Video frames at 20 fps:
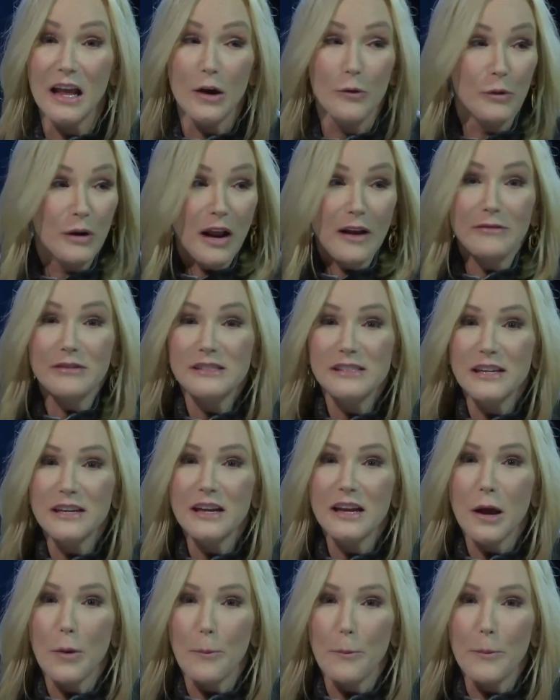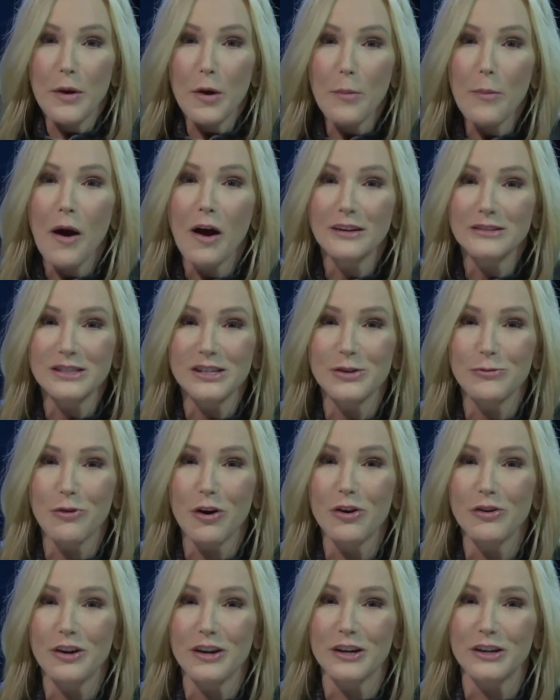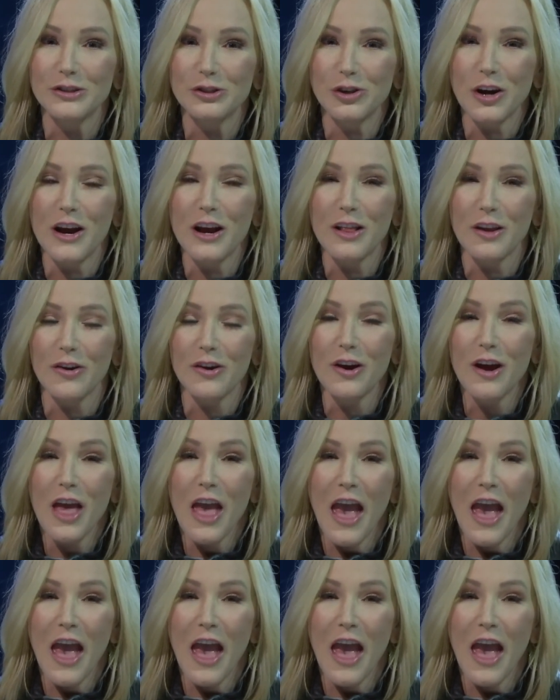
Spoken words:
When I was sitting on Bill Moxley Road in a trailer,